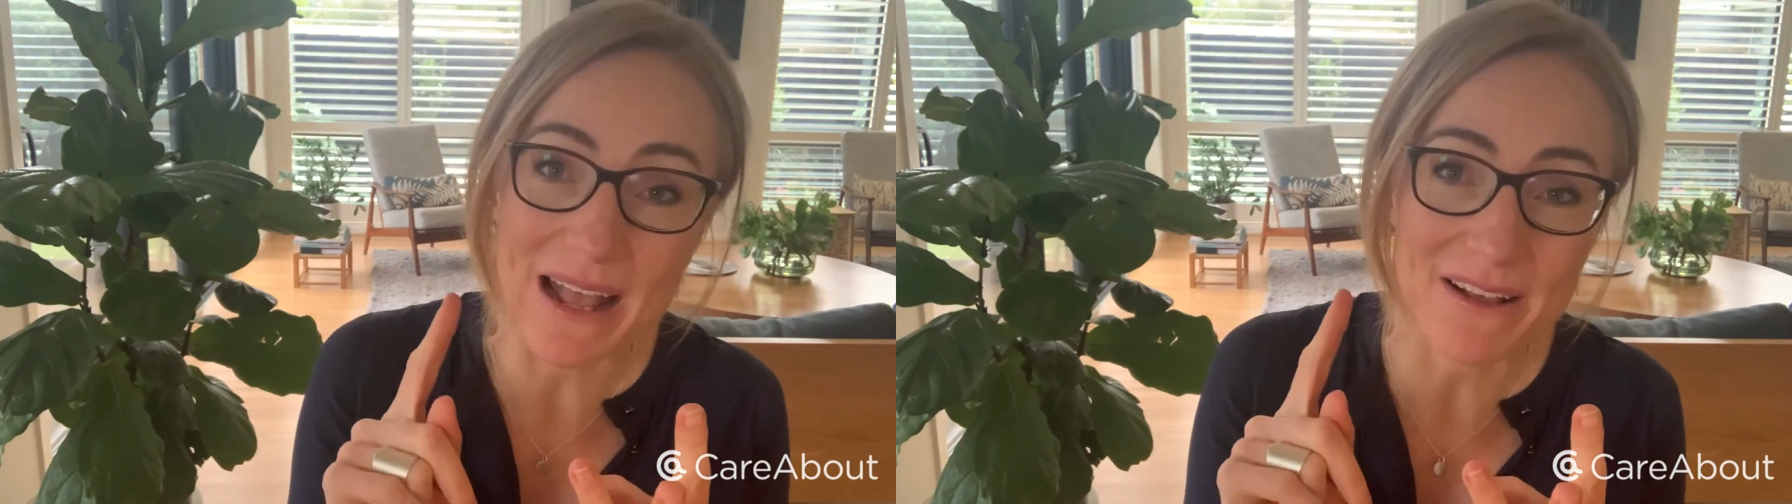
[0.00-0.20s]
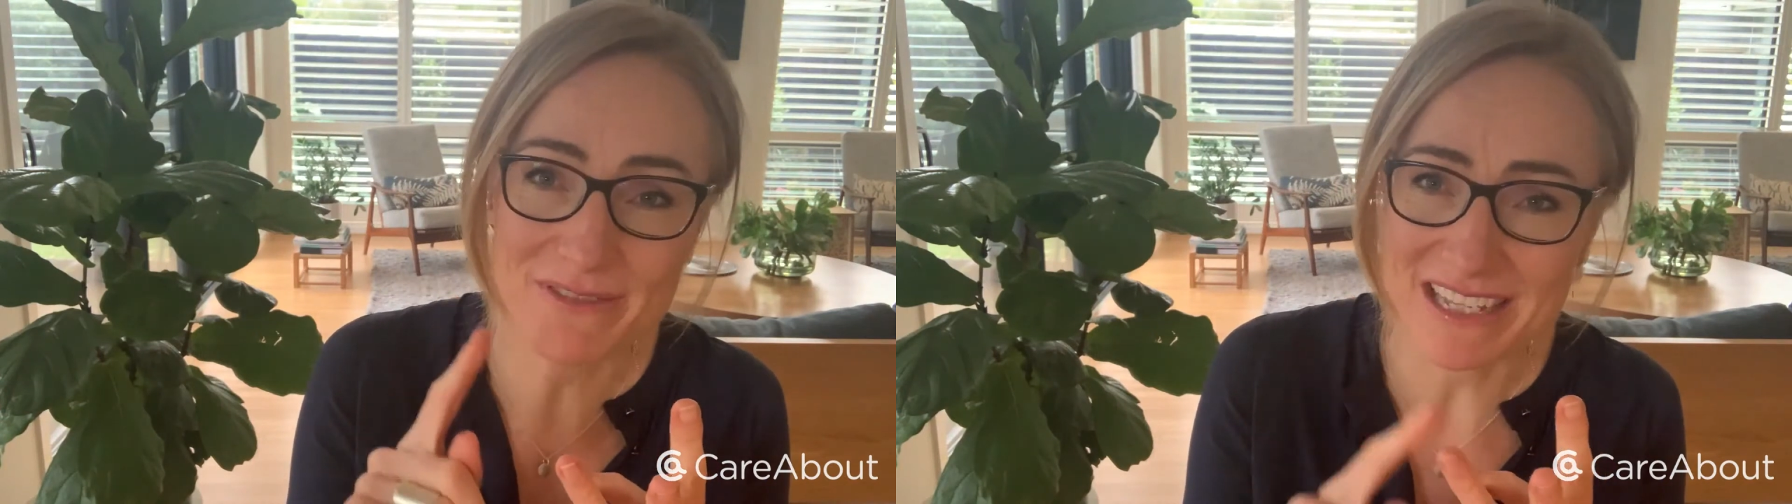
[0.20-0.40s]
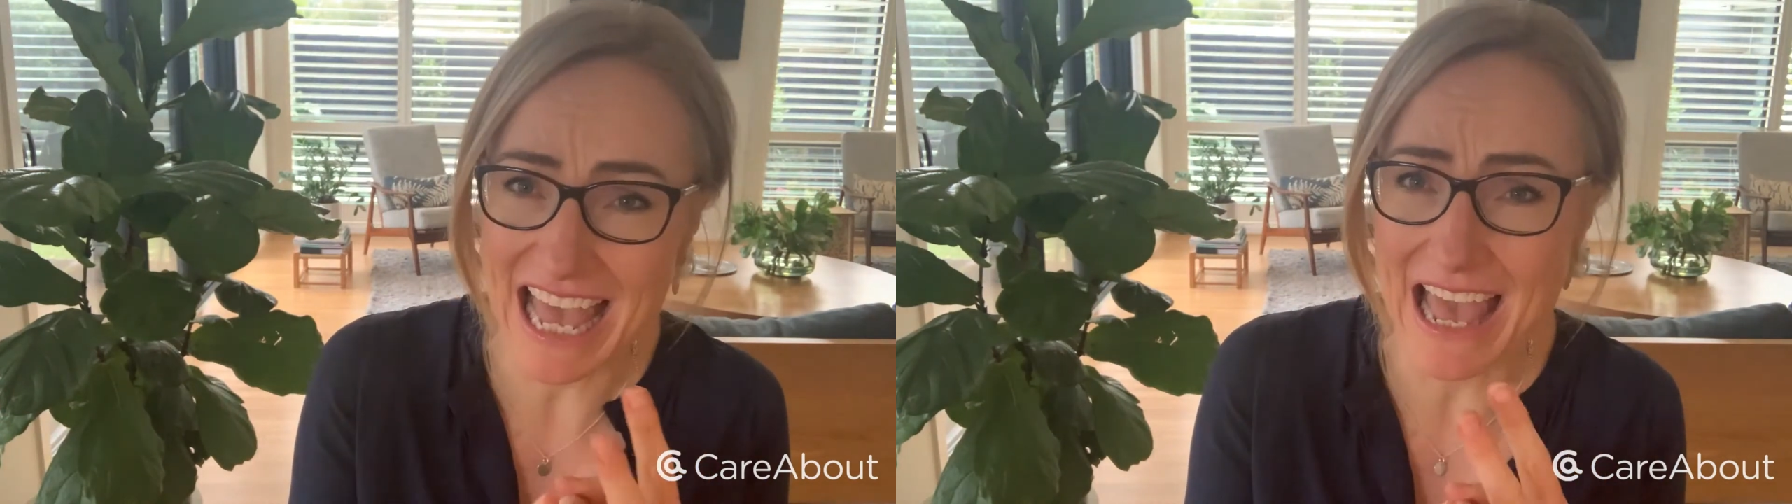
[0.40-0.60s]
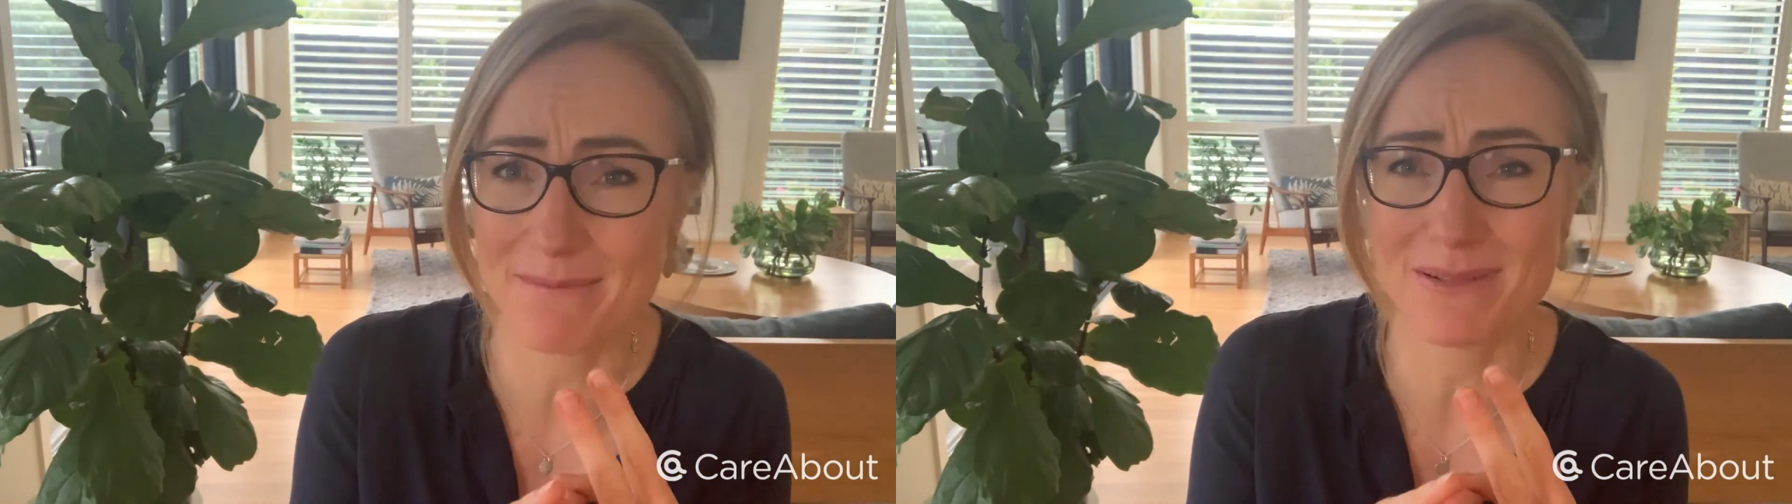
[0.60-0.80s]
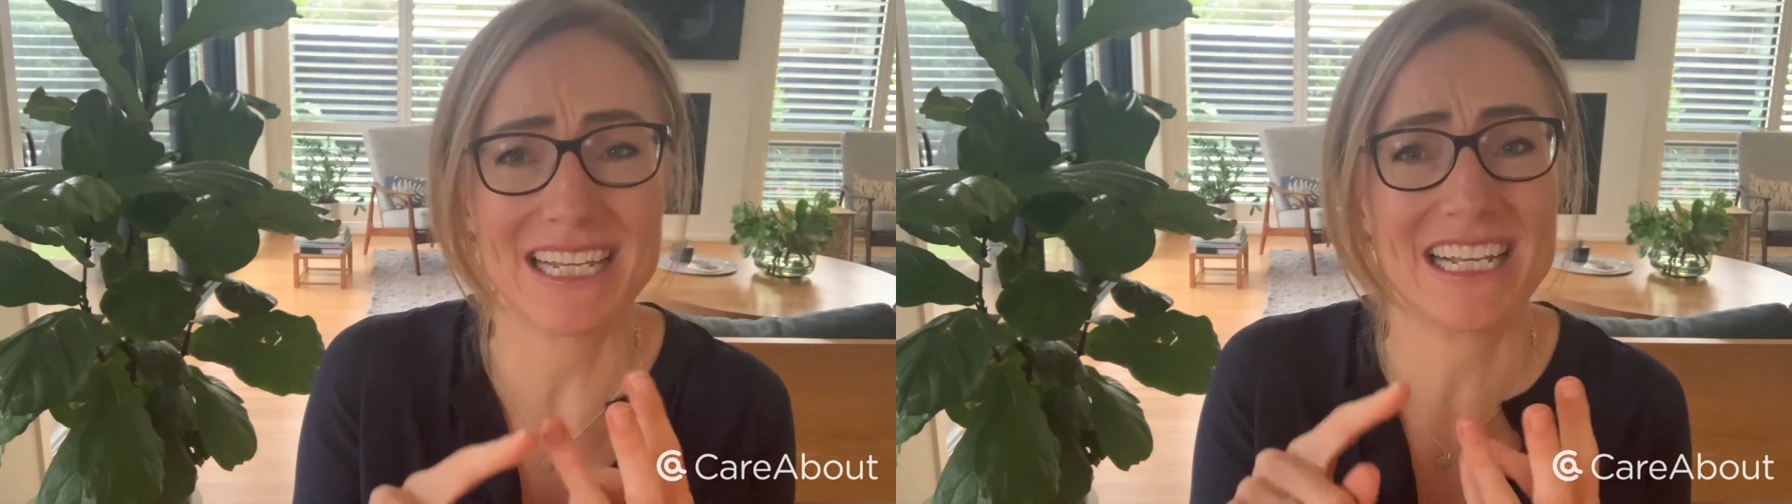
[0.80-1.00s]
pay for
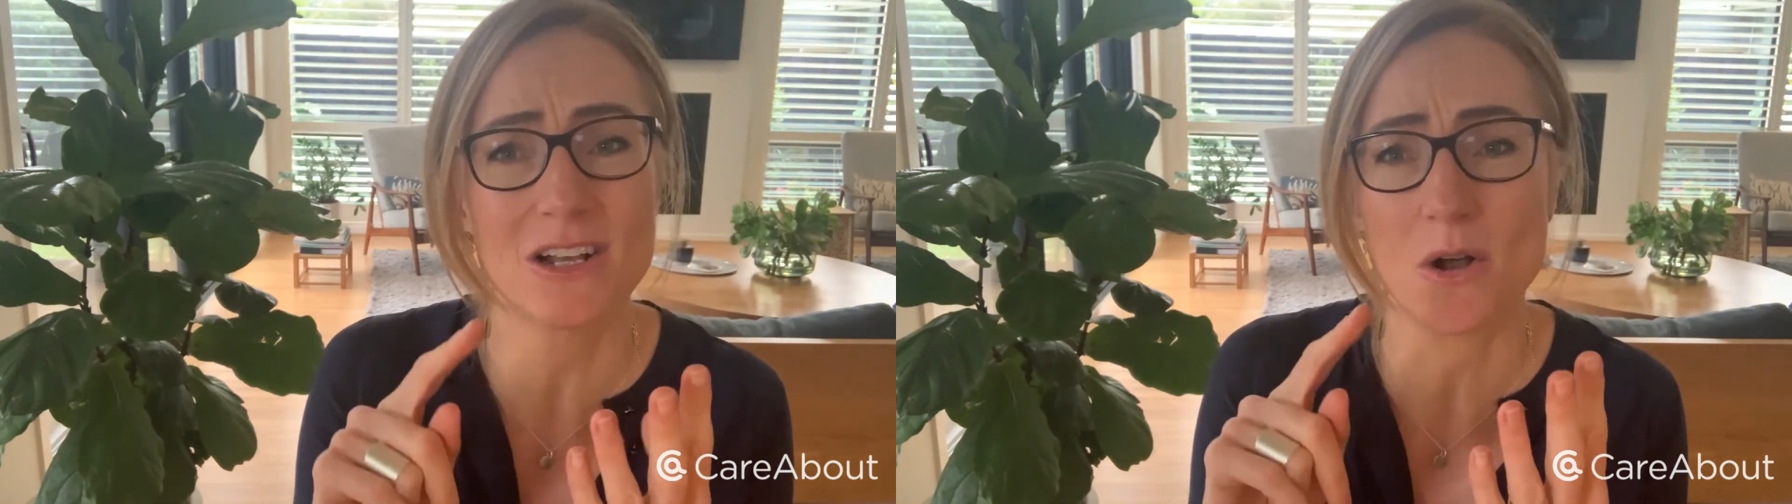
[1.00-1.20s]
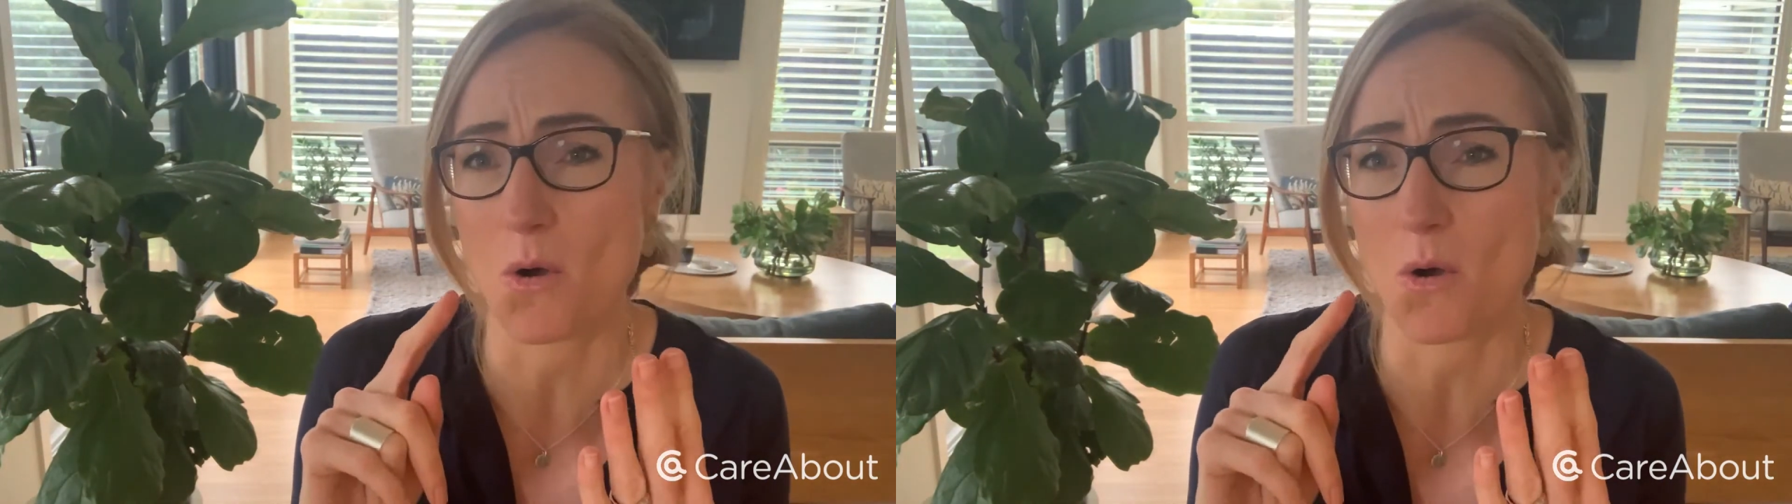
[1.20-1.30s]
gambling